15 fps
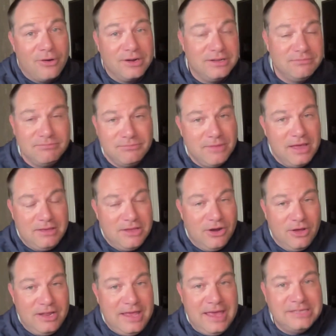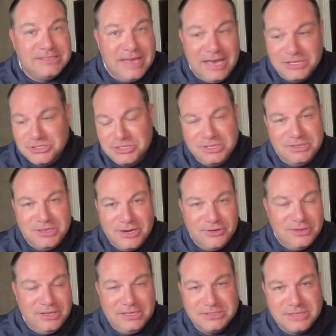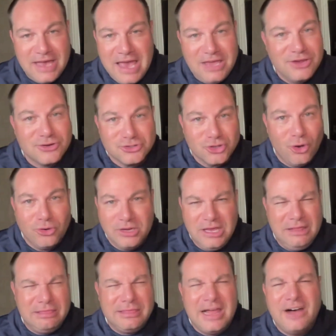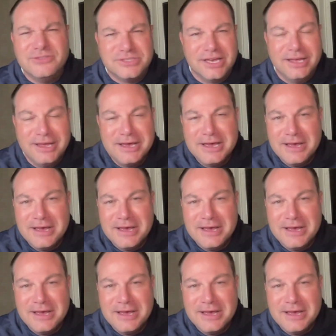And, at his age, and, he's 8 years old, he loves it.